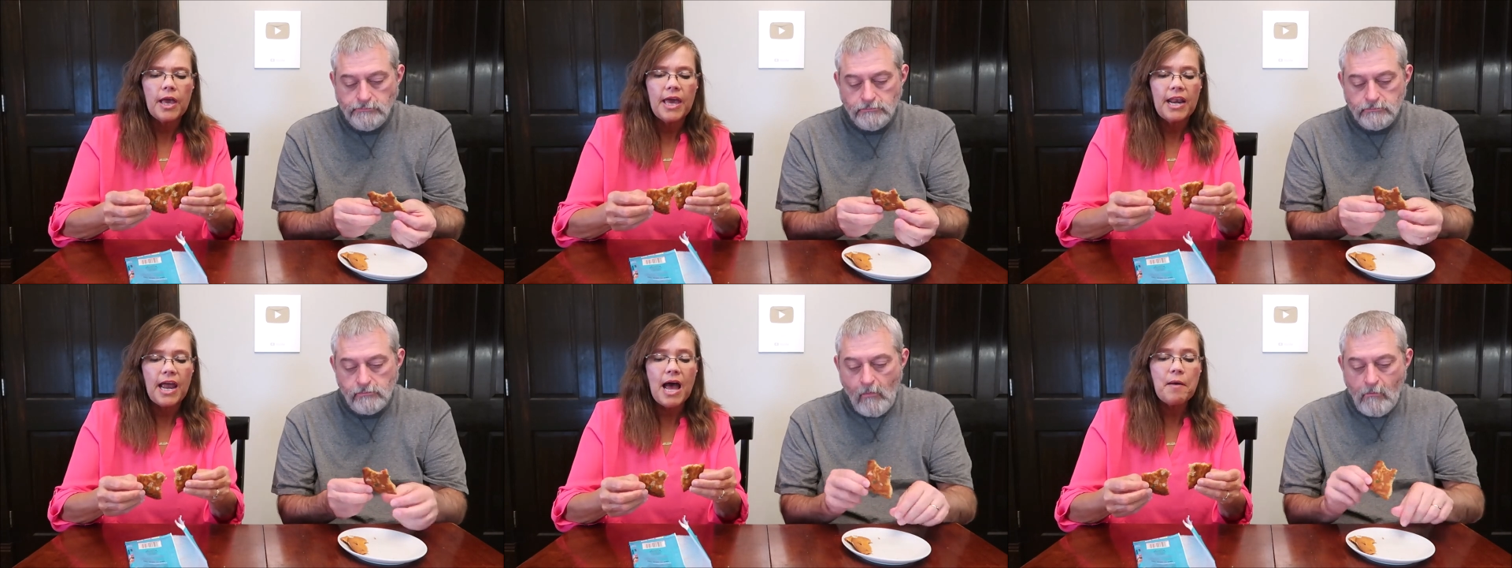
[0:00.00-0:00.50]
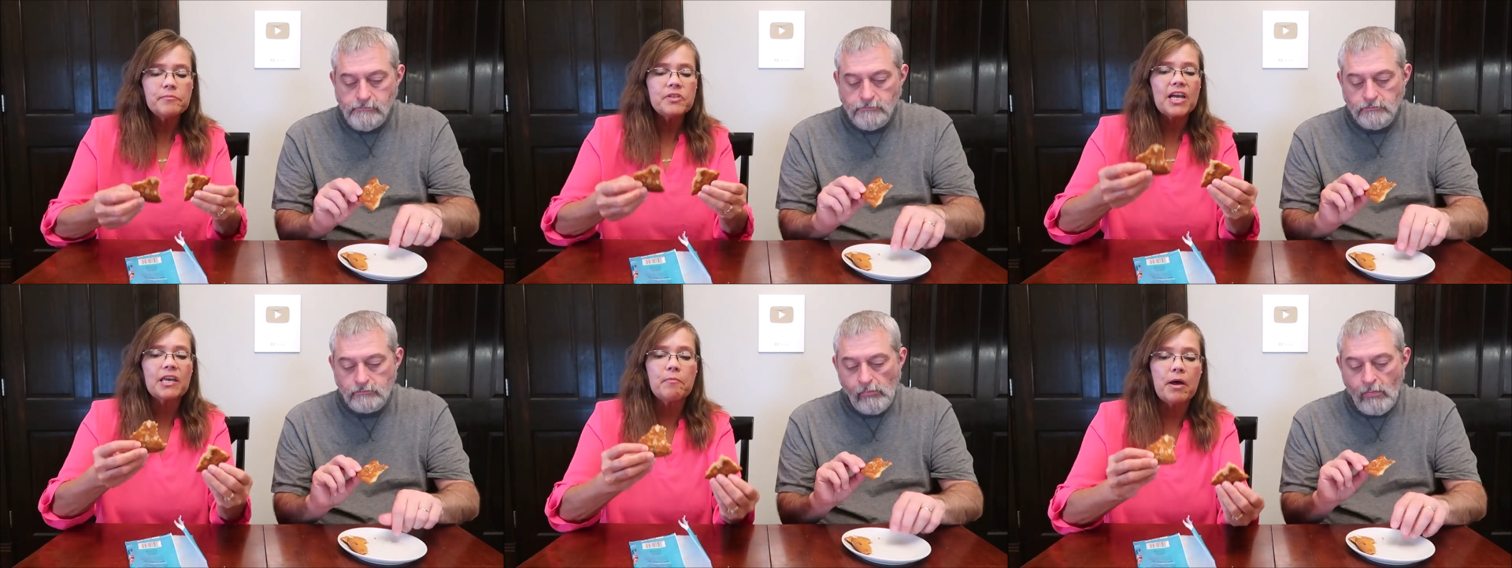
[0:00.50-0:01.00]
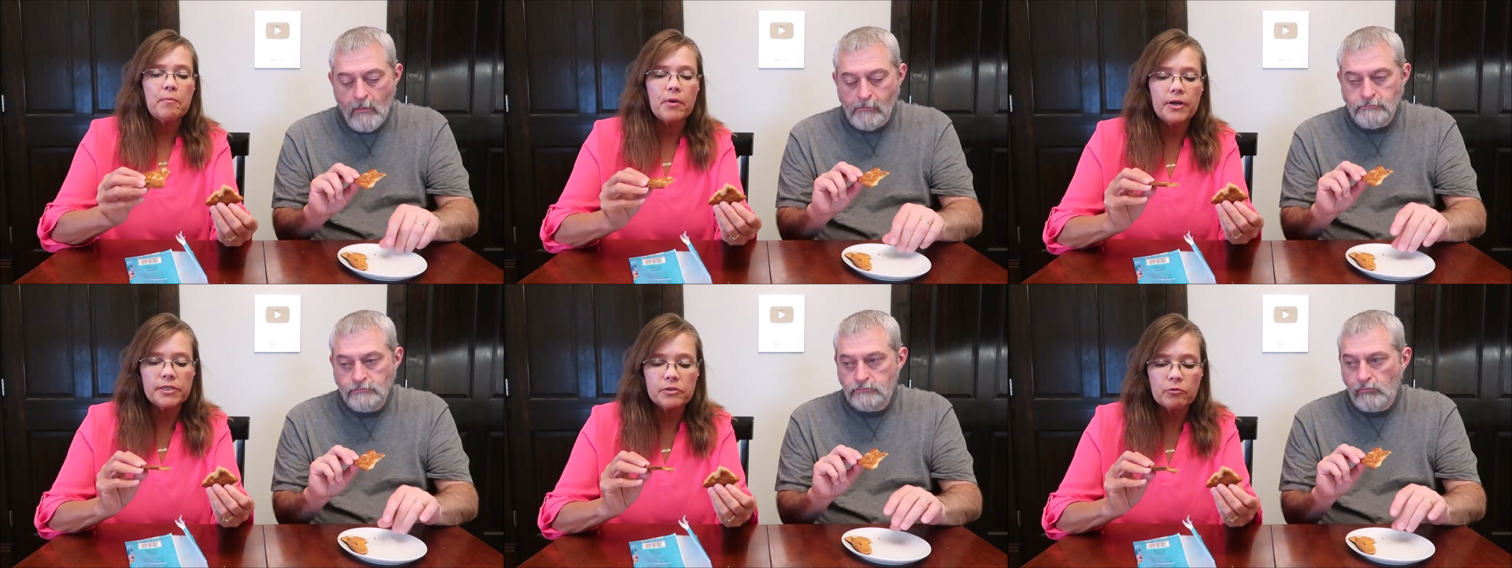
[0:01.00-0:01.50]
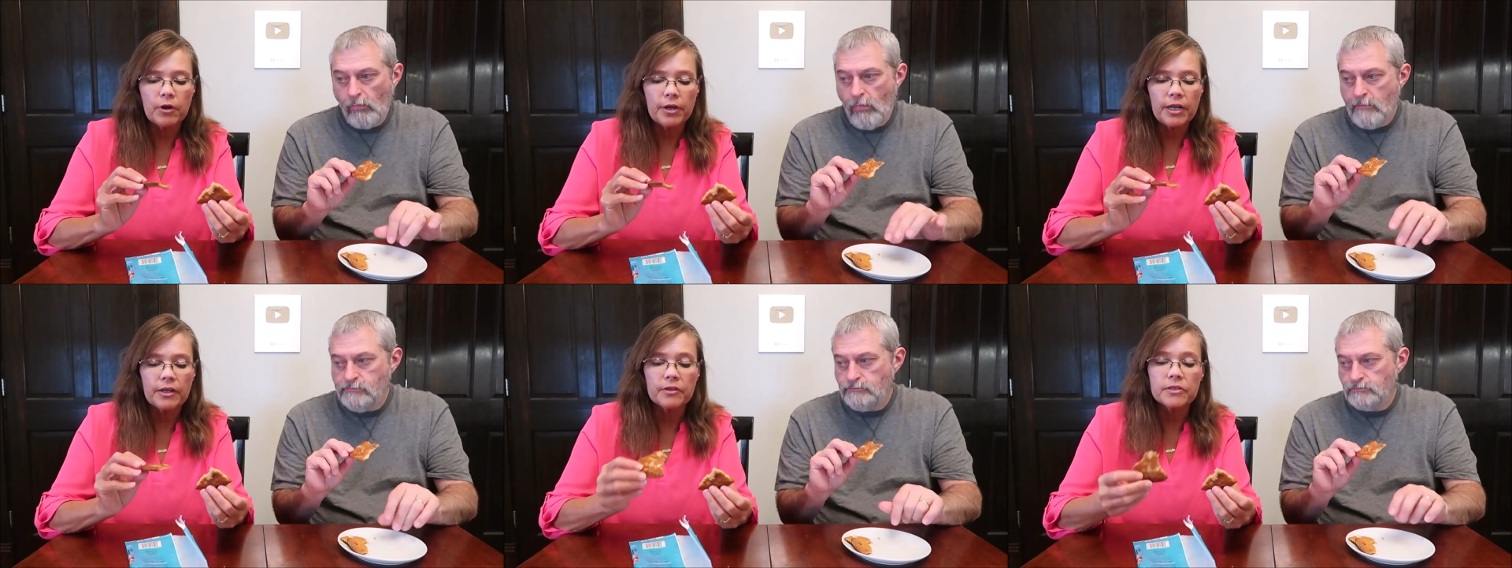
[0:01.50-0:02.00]
Speaker 1: And I'm taking my bites right
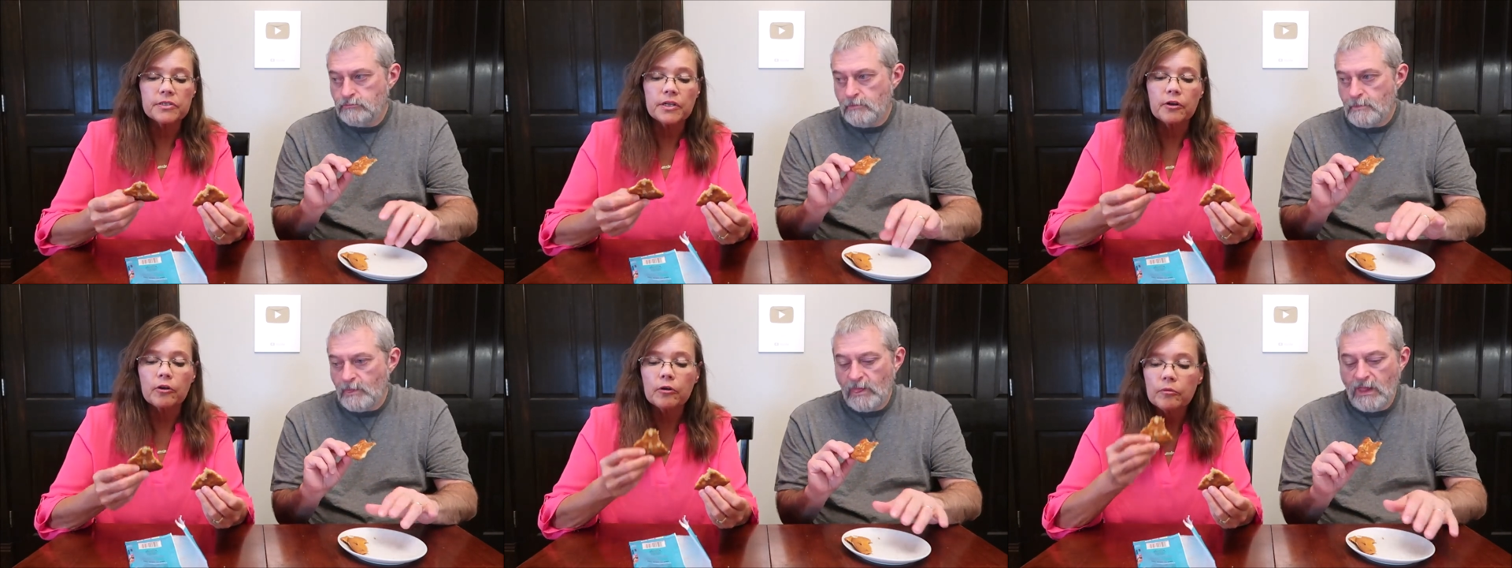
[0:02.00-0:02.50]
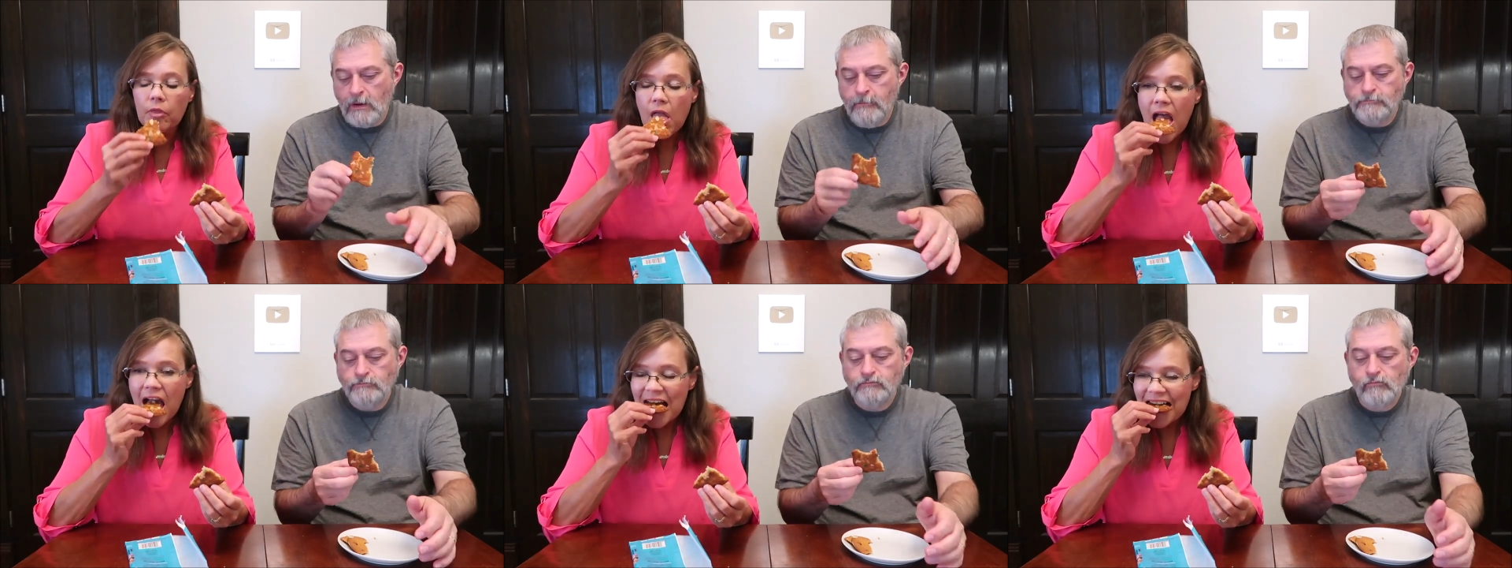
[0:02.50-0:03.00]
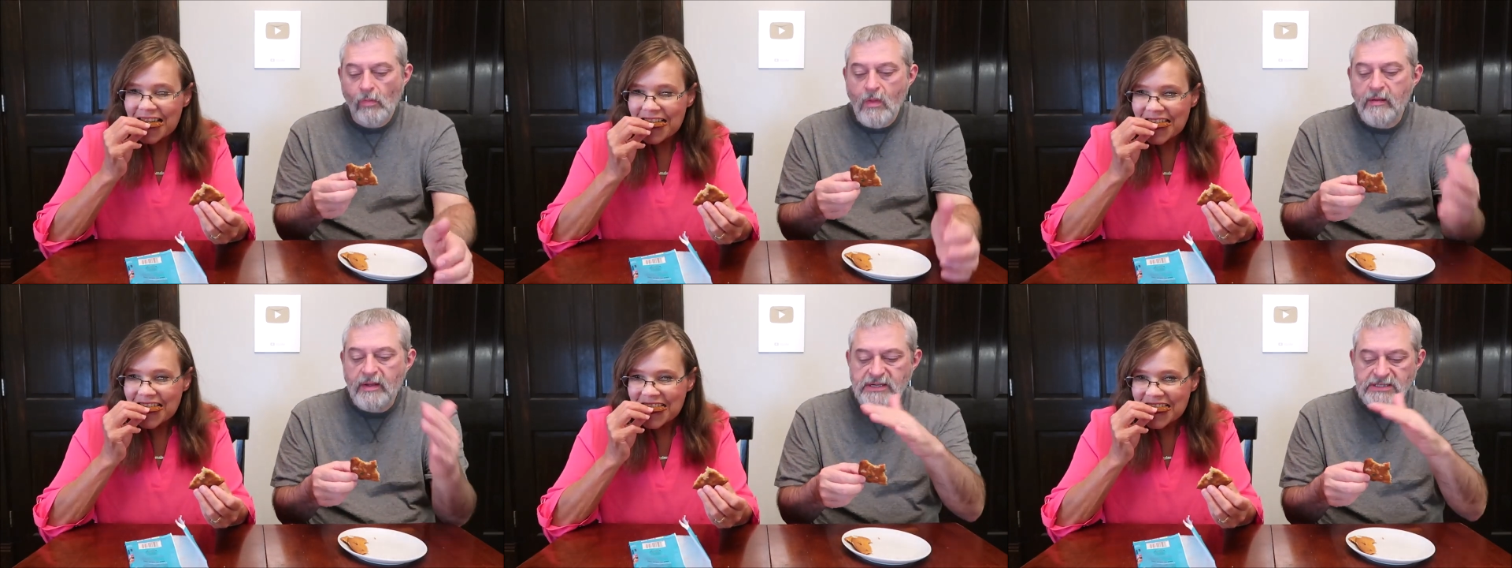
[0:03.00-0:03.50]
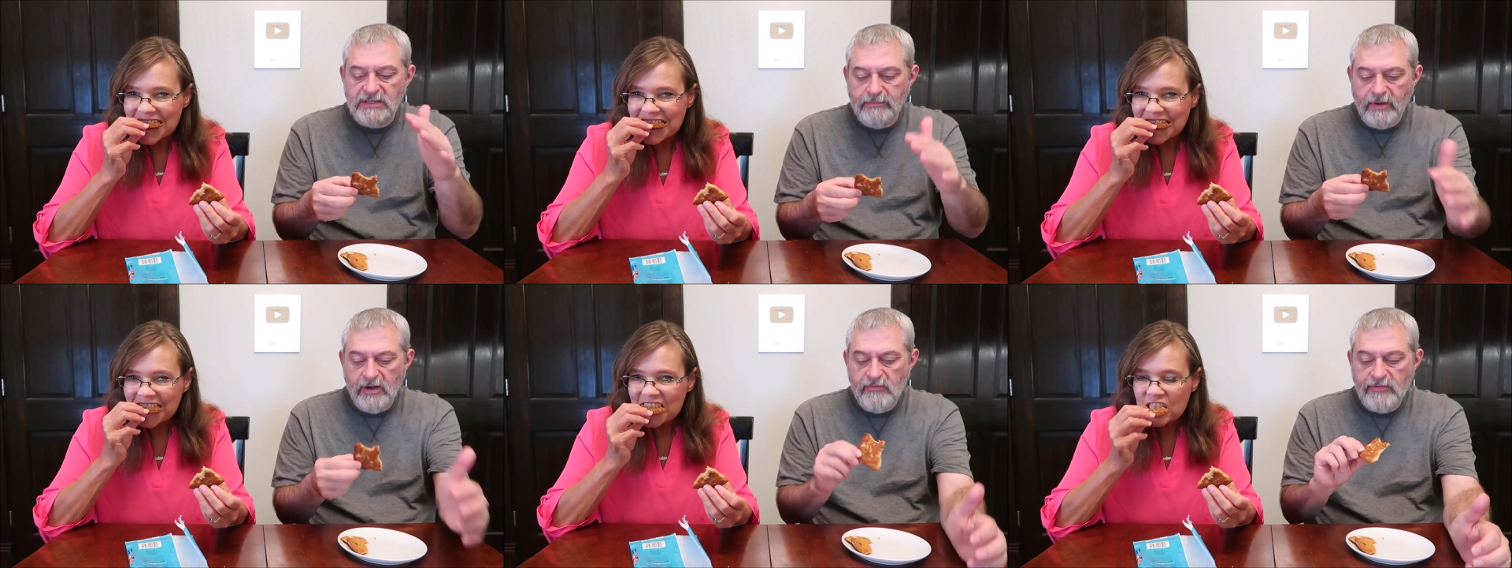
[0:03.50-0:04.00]
out of the center.
Speaker 2: I'm kind of getting
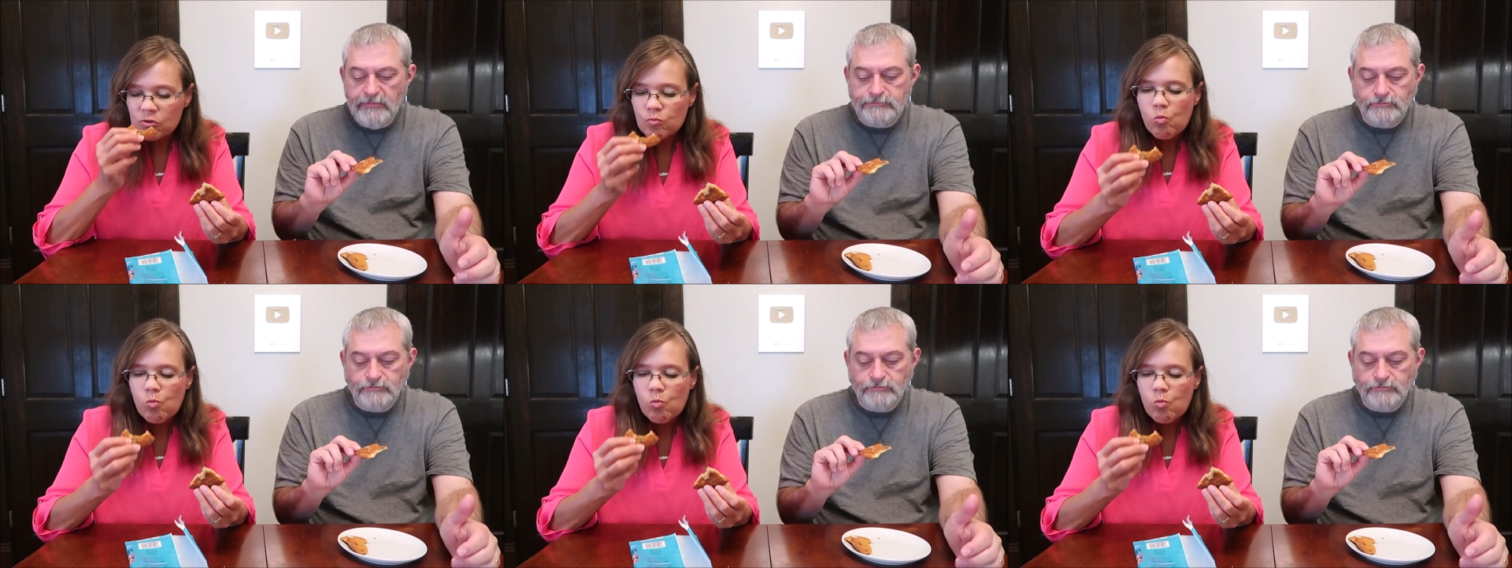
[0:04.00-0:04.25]
both.